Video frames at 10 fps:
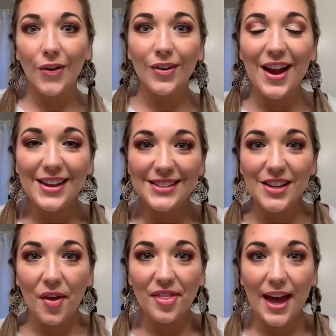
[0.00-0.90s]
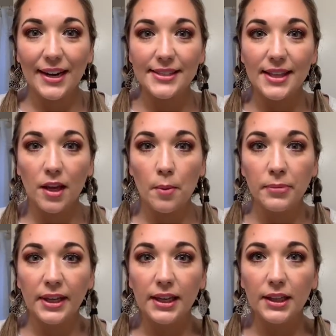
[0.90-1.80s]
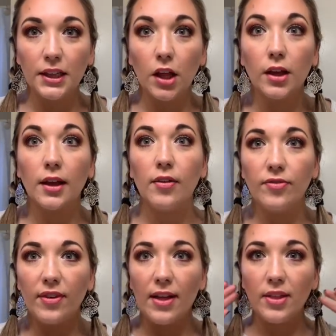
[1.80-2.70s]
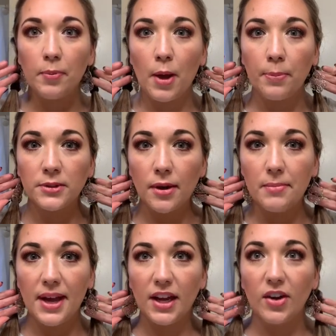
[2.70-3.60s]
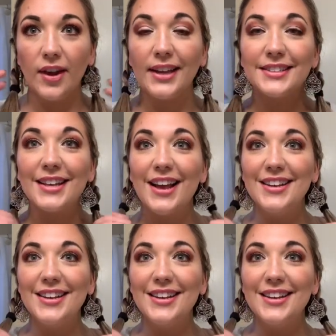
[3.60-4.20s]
All right, so that is the completed look. Finally popped on my earrings.